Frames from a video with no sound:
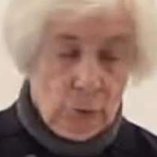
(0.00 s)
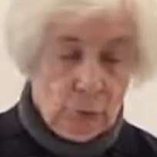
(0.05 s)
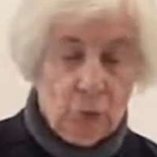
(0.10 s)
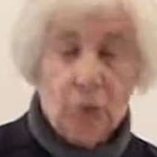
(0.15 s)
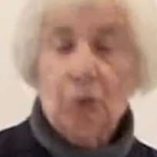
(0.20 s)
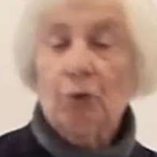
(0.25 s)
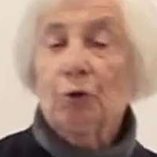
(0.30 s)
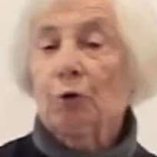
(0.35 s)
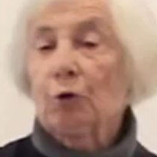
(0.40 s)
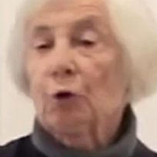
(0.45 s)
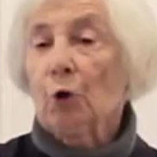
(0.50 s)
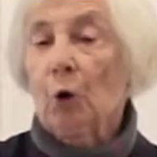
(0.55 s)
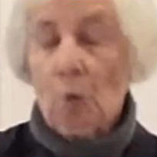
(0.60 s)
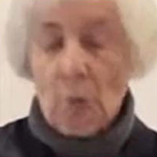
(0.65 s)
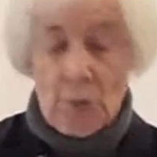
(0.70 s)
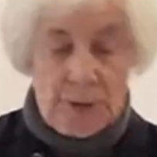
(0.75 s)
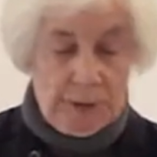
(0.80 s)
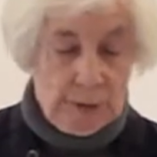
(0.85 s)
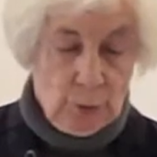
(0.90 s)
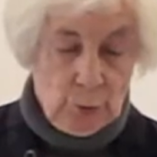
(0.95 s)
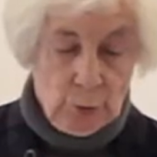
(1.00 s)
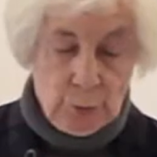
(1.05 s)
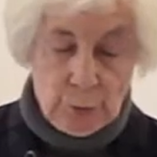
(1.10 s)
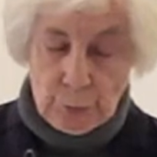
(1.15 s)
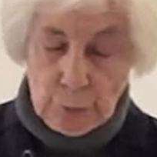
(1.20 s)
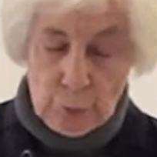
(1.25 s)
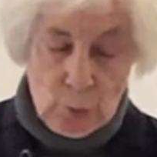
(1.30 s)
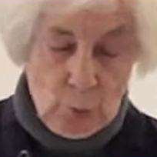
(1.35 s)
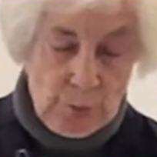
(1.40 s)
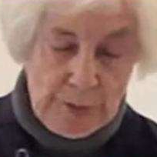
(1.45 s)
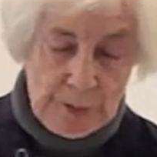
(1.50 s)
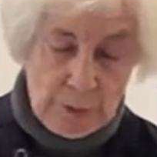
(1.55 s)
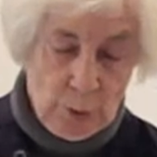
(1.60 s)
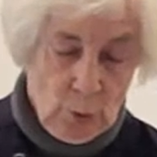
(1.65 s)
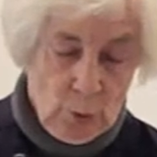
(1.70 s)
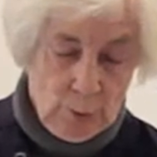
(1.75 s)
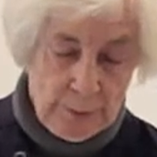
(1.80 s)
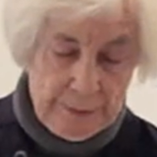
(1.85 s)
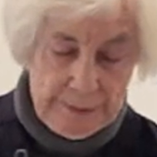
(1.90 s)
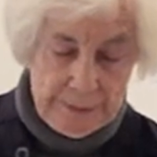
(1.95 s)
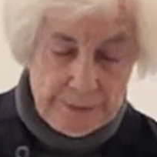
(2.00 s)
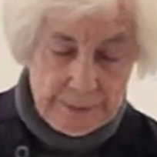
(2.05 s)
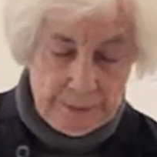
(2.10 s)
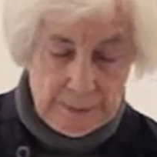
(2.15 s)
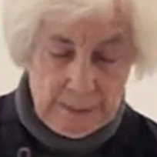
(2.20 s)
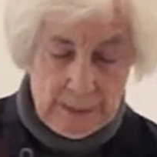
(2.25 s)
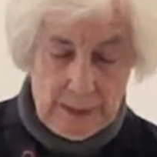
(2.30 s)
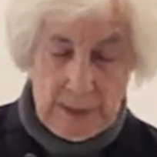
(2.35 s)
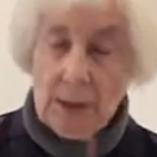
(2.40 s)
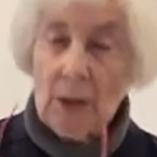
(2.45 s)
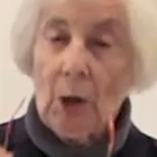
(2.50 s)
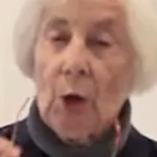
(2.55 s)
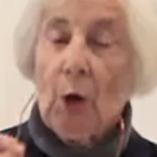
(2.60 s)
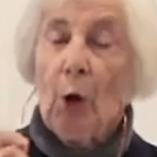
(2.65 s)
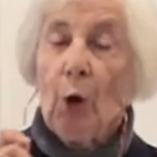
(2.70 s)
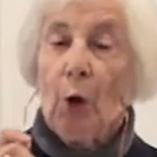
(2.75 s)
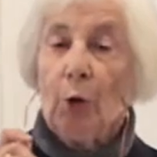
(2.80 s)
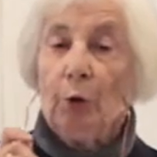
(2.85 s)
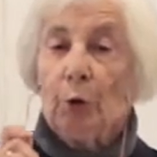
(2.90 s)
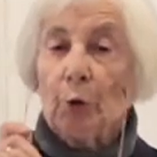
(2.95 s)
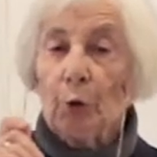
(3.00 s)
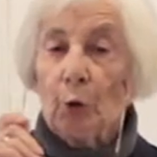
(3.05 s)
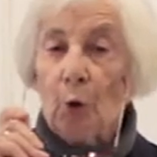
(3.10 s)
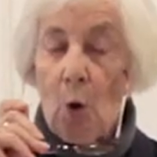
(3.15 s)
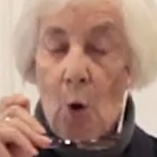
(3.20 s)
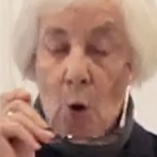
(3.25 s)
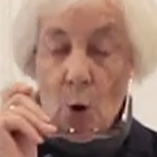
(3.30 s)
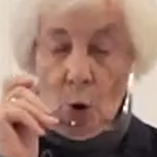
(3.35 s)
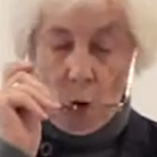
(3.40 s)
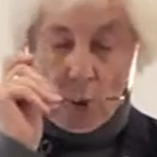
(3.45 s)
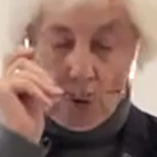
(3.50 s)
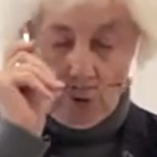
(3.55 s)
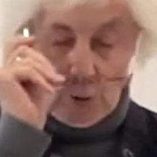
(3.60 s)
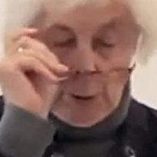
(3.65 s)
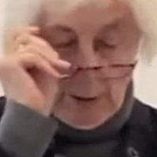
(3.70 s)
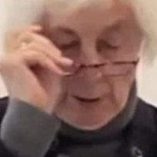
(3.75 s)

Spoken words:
just throw it all in. The core